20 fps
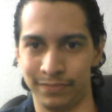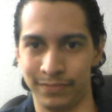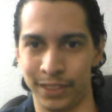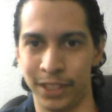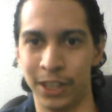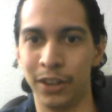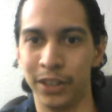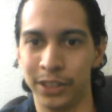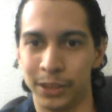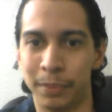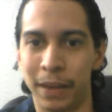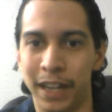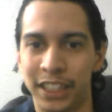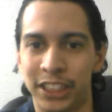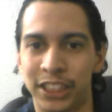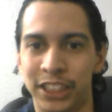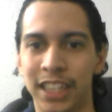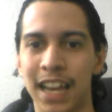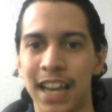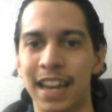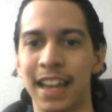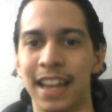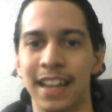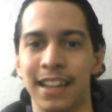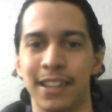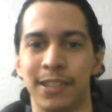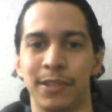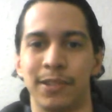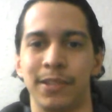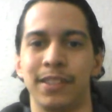You know, it's Mike
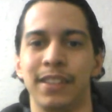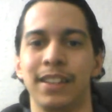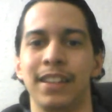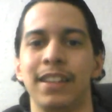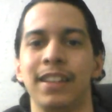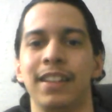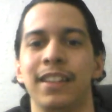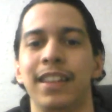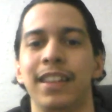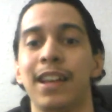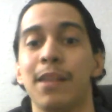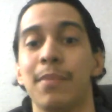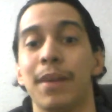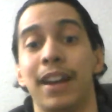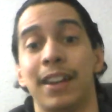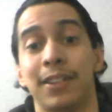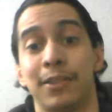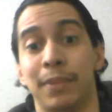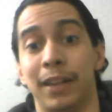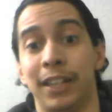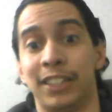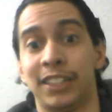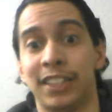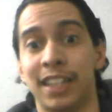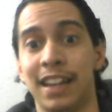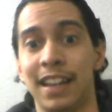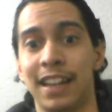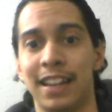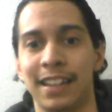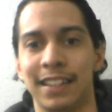Shanahan's. Think about it. It's Mike
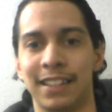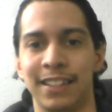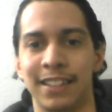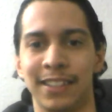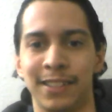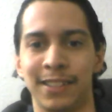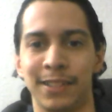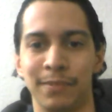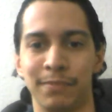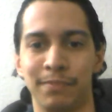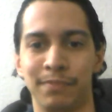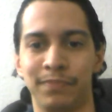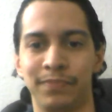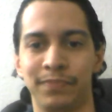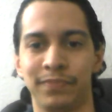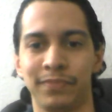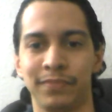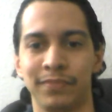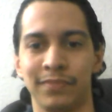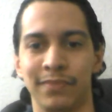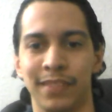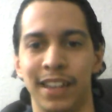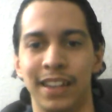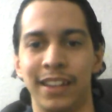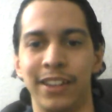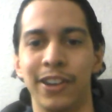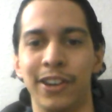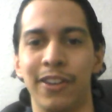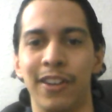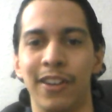Shanahan's system.
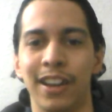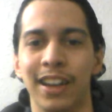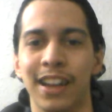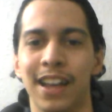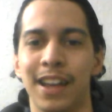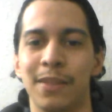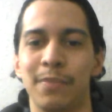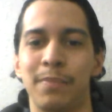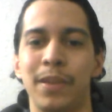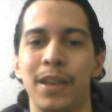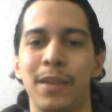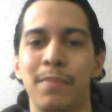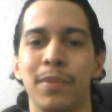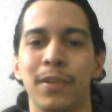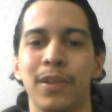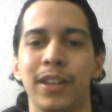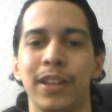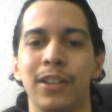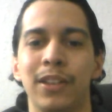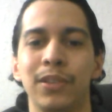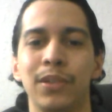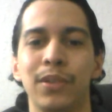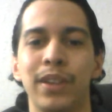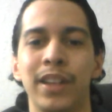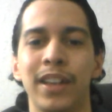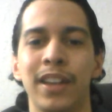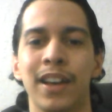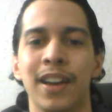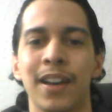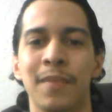And, you know, a lot of people,
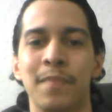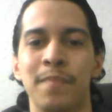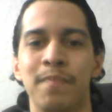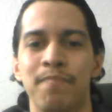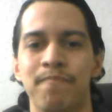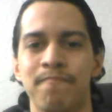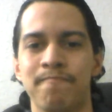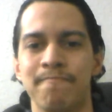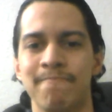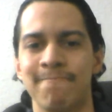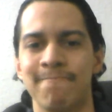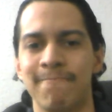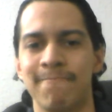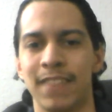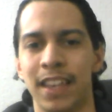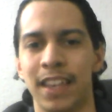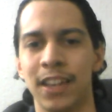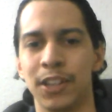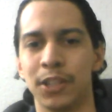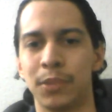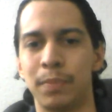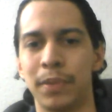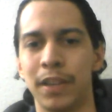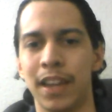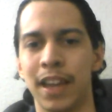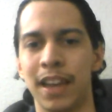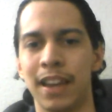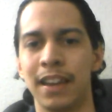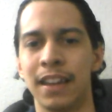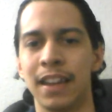including
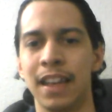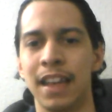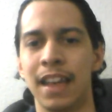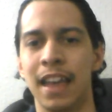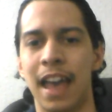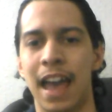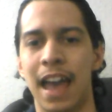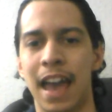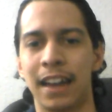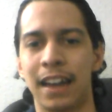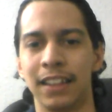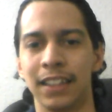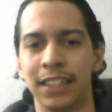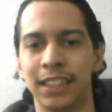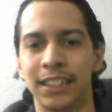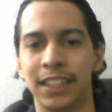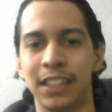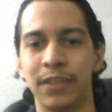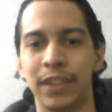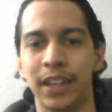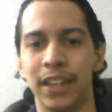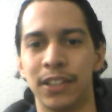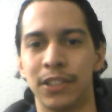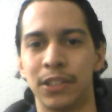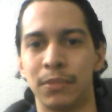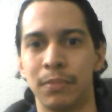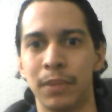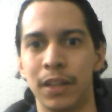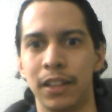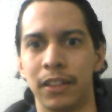ESPN analyst Stephen A.
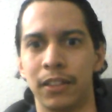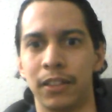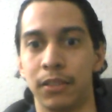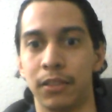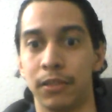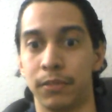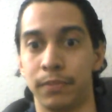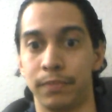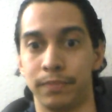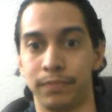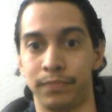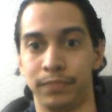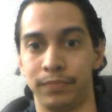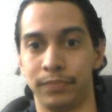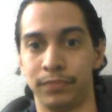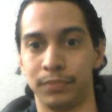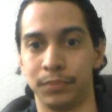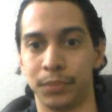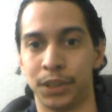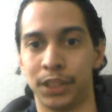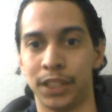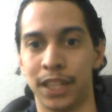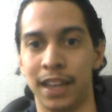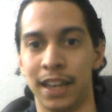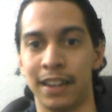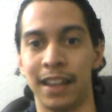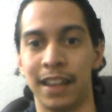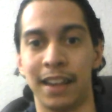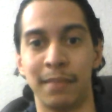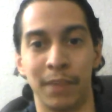Smith,
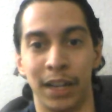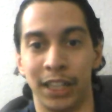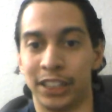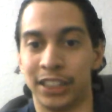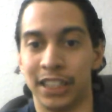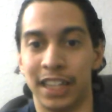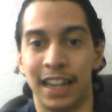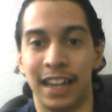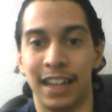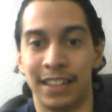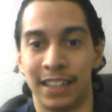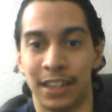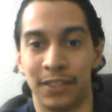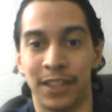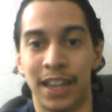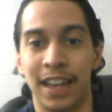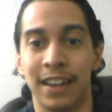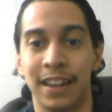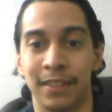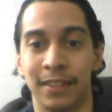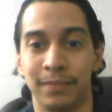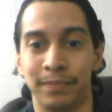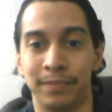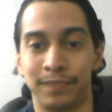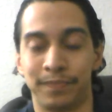said that Mike Shanahan's outdated.